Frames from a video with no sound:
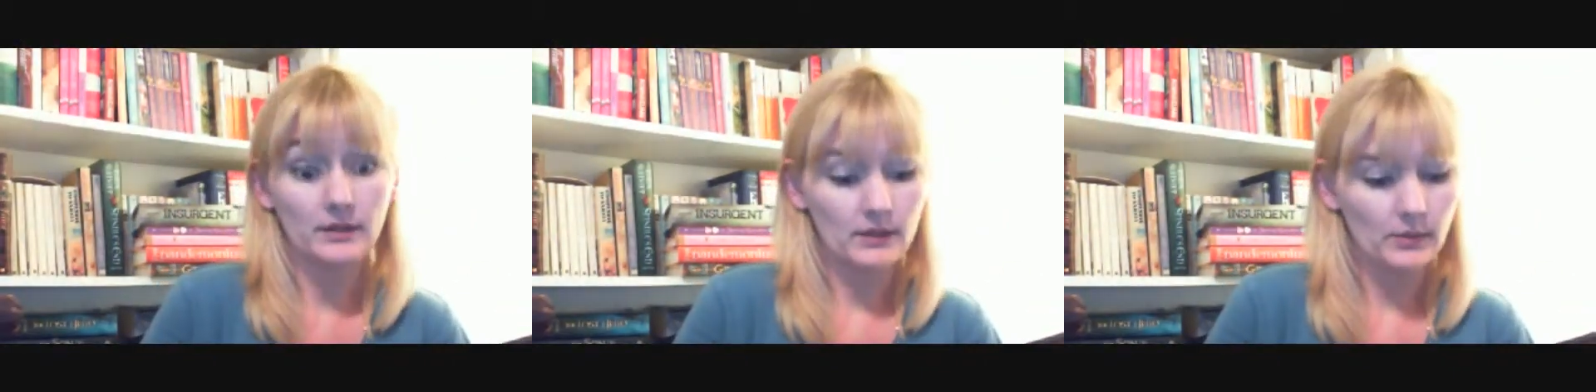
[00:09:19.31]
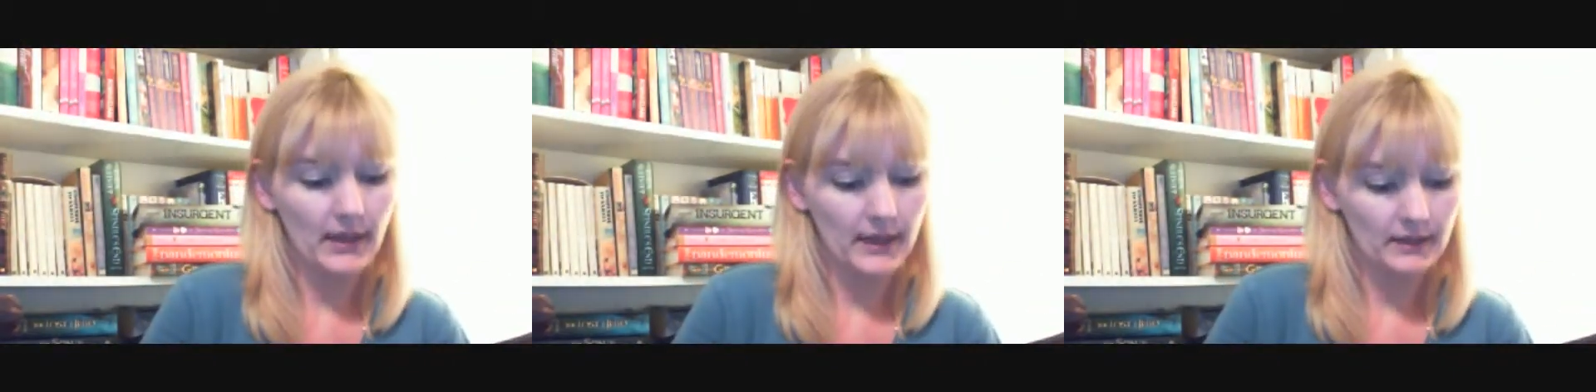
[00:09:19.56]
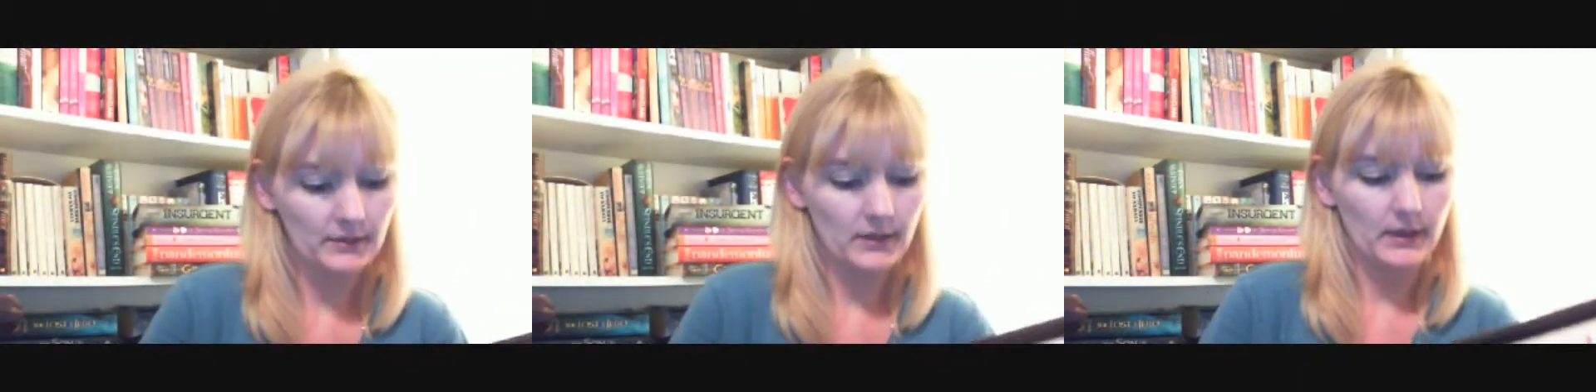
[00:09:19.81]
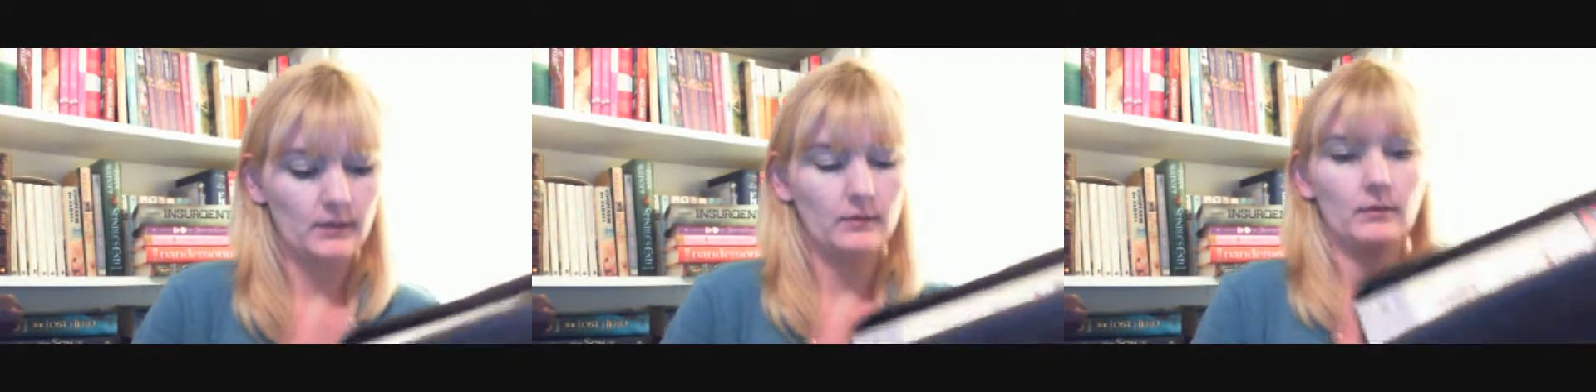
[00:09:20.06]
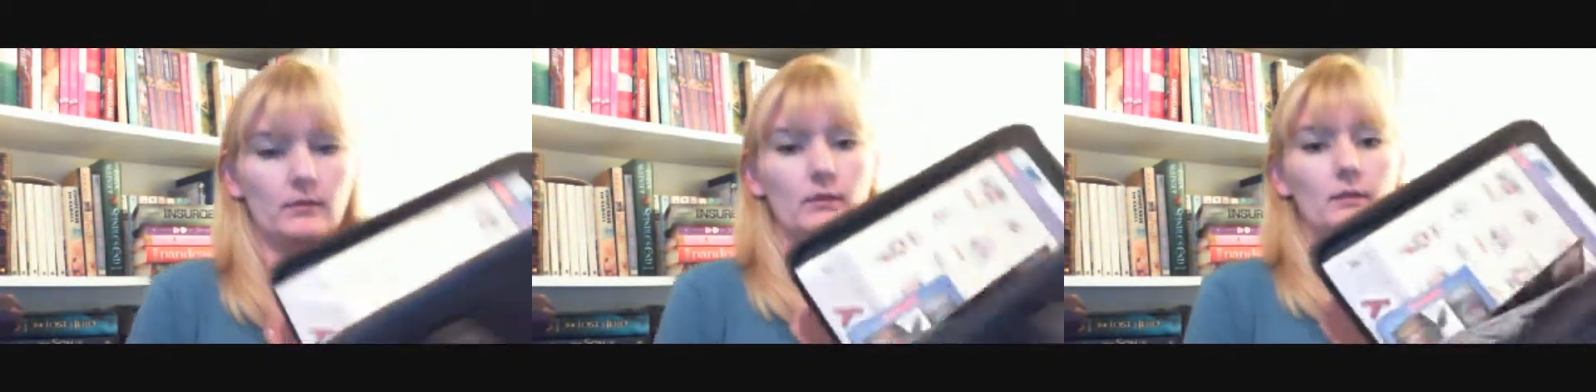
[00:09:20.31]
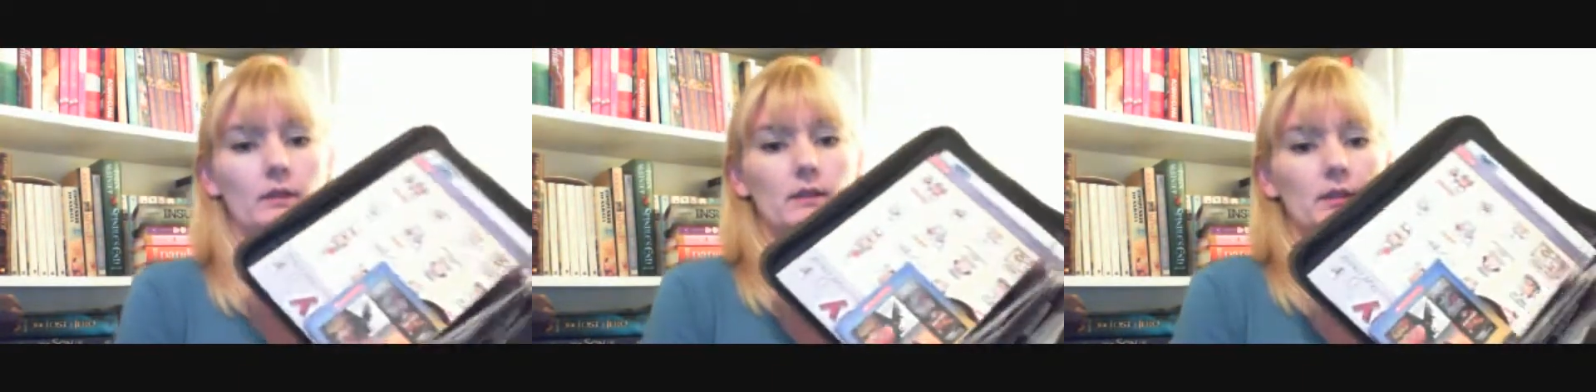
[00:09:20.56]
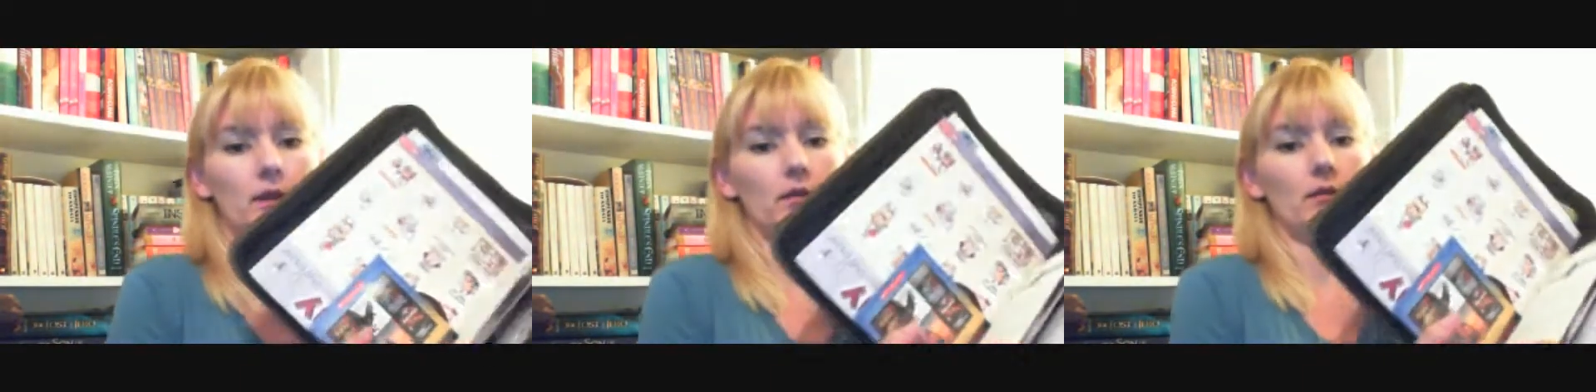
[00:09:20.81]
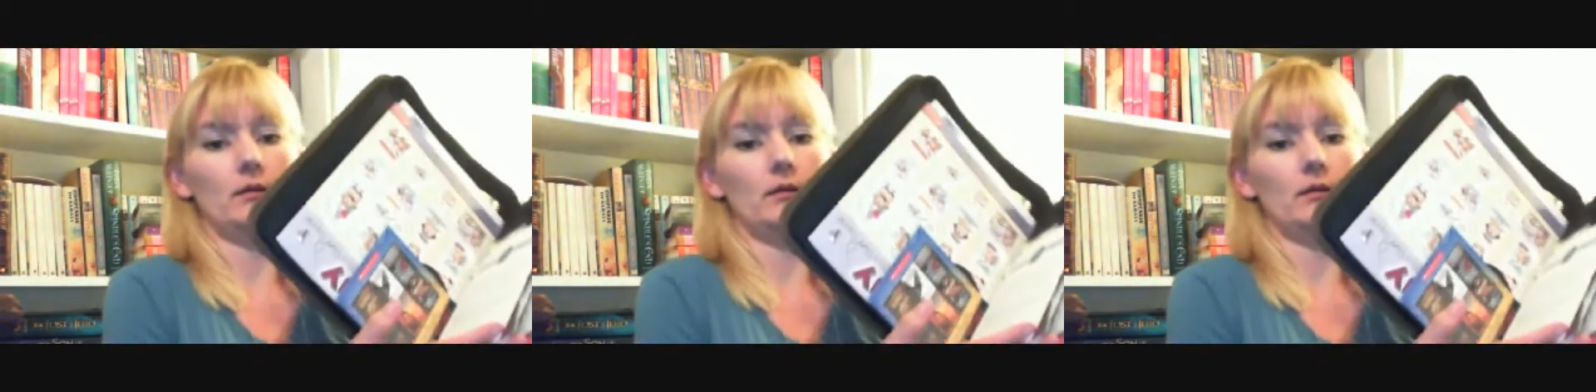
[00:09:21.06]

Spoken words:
and swag is what I, let me see.